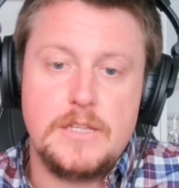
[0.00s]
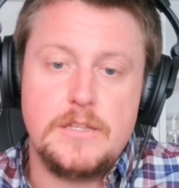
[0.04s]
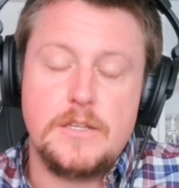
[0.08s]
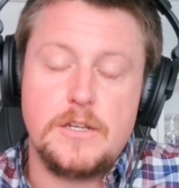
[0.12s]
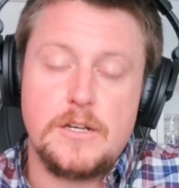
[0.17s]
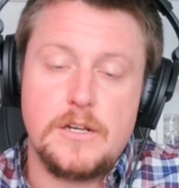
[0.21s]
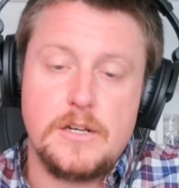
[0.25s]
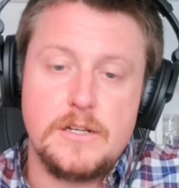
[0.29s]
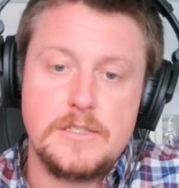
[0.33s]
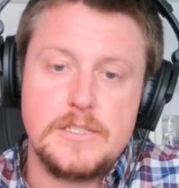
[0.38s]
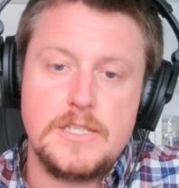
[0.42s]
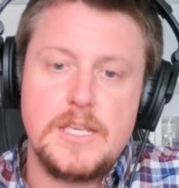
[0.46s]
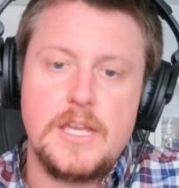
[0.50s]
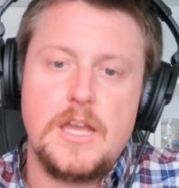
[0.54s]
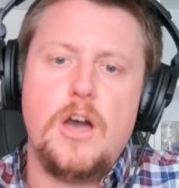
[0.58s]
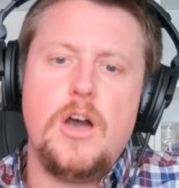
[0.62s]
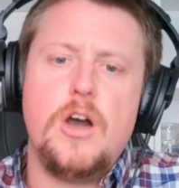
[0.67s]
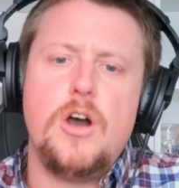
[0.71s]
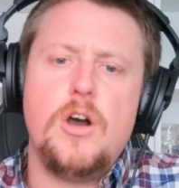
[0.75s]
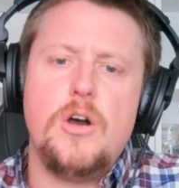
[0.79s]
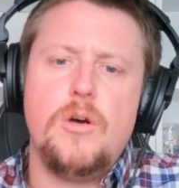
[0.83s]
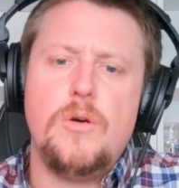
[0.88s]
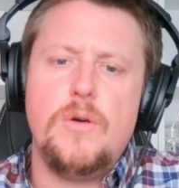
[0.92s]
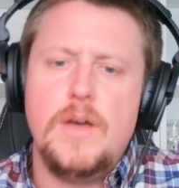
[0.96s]
And they're going to
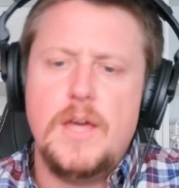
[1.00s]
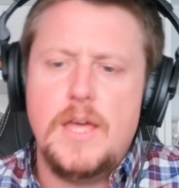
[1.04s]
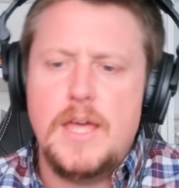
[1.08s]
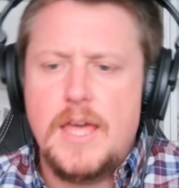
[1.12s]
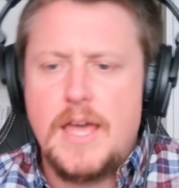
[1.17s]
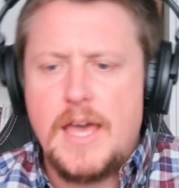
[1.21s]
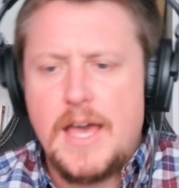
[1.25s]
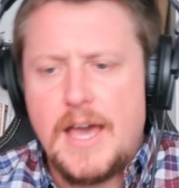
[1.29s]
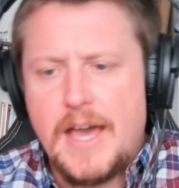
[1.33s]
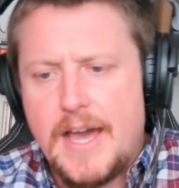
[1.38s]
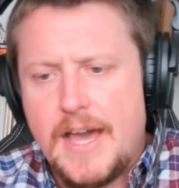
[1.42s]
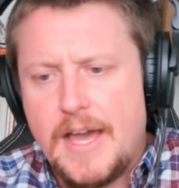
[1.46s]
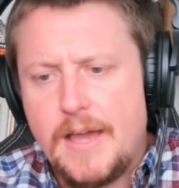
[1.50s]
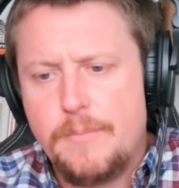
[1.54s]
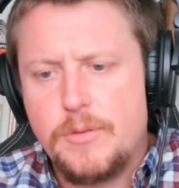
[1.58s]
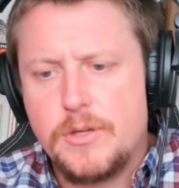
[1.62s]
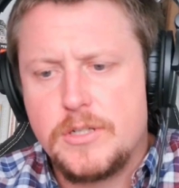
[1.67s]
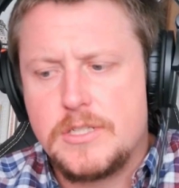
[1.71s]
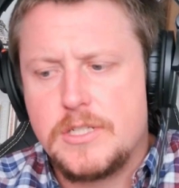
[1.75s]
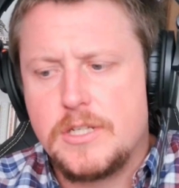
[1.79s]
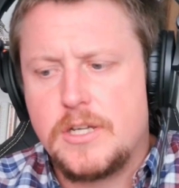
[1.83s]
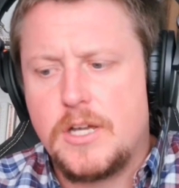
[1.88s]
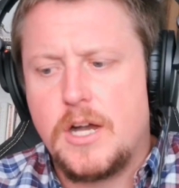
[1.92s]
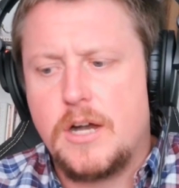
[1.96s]
say, oh,
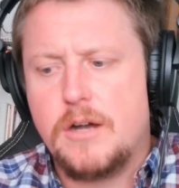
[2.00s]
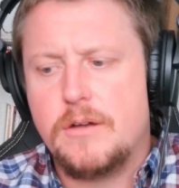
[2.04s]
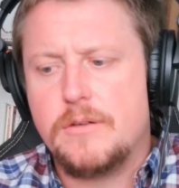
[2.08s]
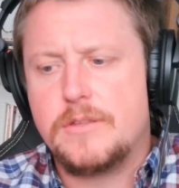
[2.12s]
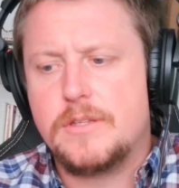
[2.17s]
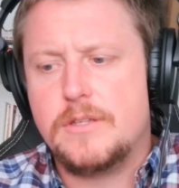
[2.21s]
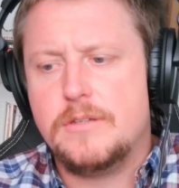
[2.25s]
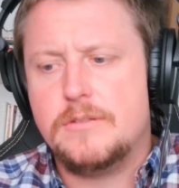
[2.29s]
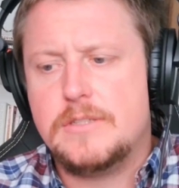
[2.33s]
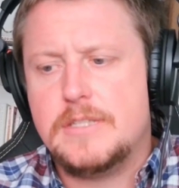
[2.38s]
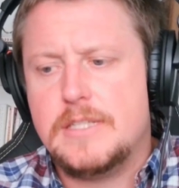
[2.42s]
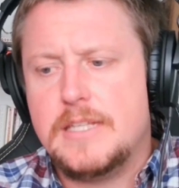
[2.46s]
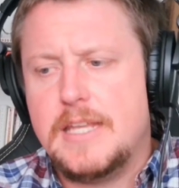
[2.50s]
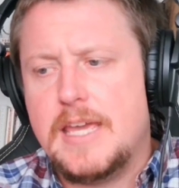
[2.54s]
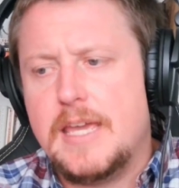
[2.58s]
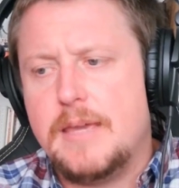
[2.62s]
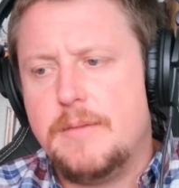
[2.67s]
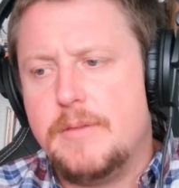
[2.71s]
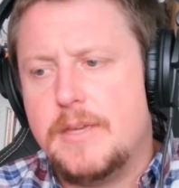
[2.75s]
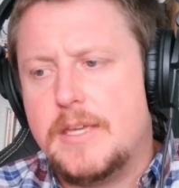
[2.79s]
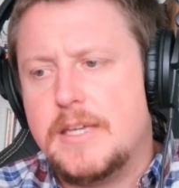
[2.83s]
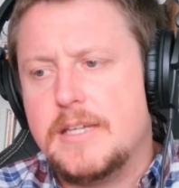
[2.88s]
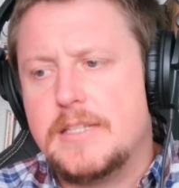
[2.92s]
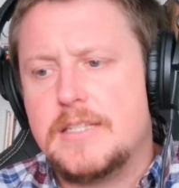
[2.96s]
I booked a call with you
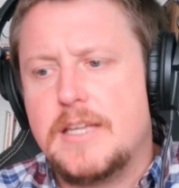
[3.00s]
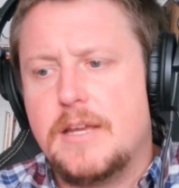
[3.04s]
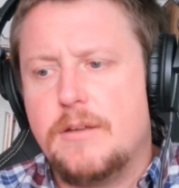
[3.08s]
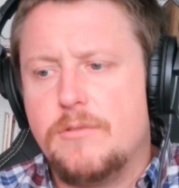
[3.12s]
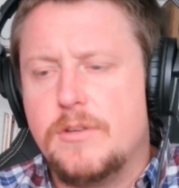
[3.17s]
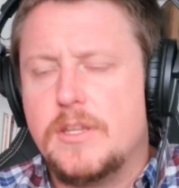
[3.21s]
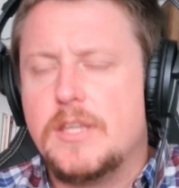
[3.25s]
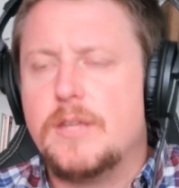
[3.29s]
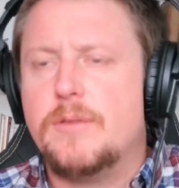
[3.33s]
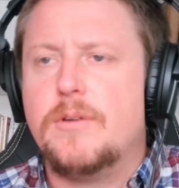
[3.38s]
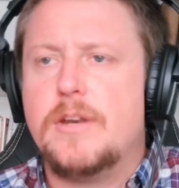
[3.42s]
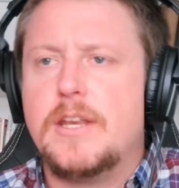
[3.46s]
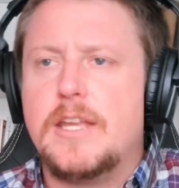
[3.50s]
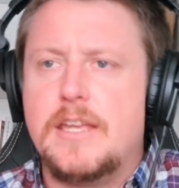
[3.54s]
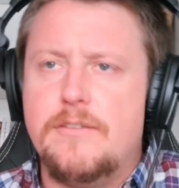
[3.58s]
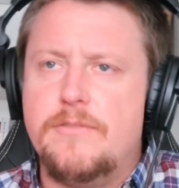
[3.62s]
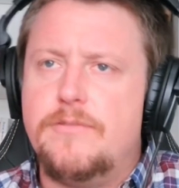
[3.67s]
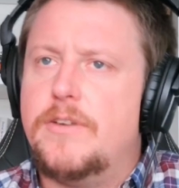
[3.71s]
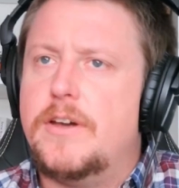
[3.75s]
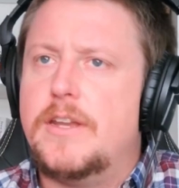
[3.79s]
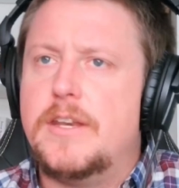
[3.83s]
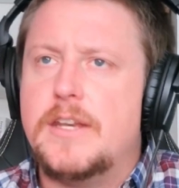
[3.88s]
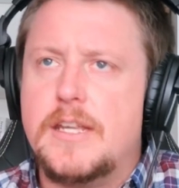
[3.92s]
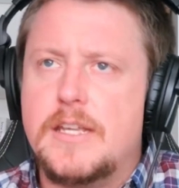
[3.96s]
today because I really want to
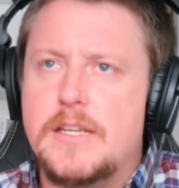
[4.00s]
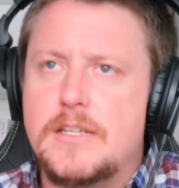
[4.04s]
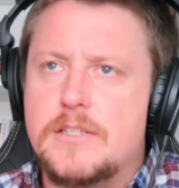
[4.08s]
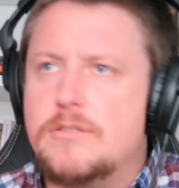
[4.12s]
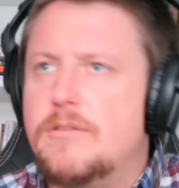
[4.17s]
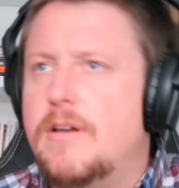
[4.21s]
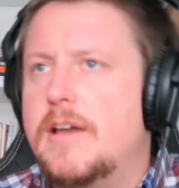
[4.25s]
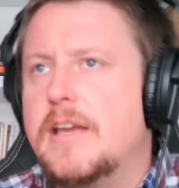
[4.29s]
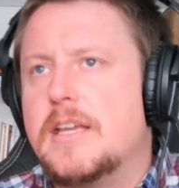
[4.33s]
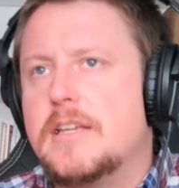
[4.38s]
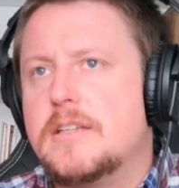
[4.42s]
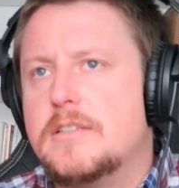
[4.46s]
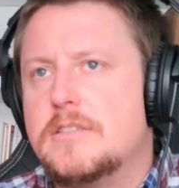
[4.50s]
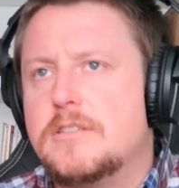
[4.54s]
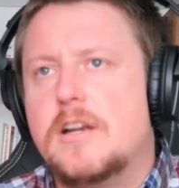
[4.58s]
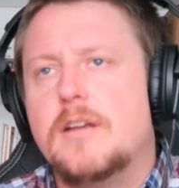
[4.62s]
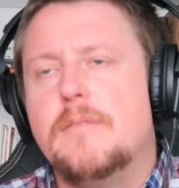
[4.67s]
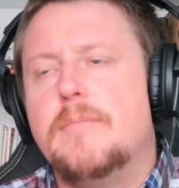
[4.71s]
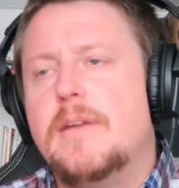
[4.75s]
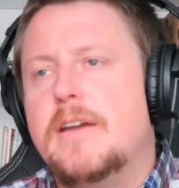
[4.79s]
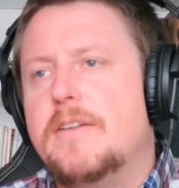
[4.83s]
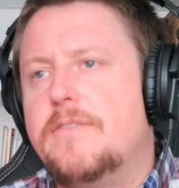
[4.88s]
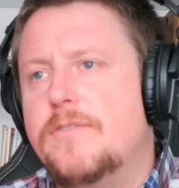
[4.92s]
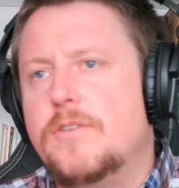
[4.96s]
get funding so I can
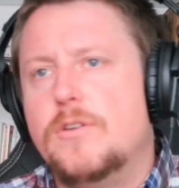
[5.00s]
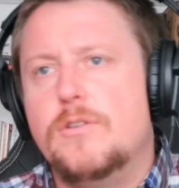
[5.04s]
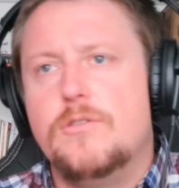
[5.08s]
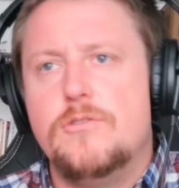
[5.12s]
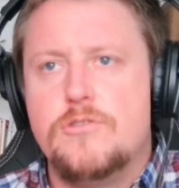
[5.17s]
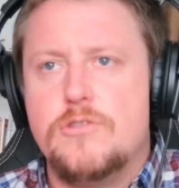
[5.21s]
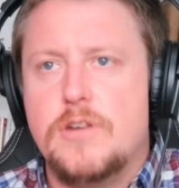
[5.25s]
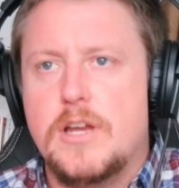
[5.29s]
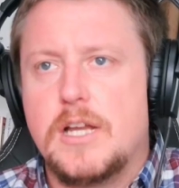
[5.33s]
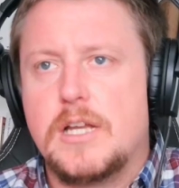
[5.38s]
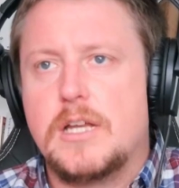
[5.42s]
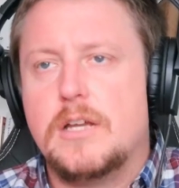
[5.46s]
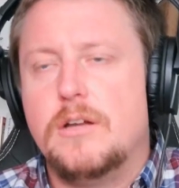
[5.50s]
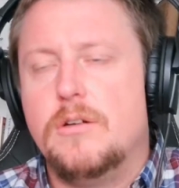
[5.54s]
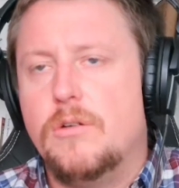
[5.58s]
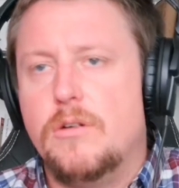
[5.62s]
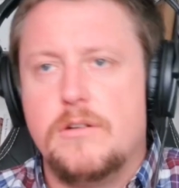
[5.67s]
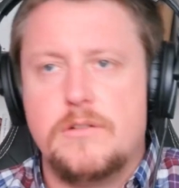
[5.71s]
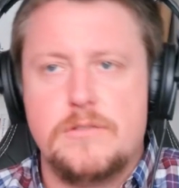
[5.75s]
start my food truck,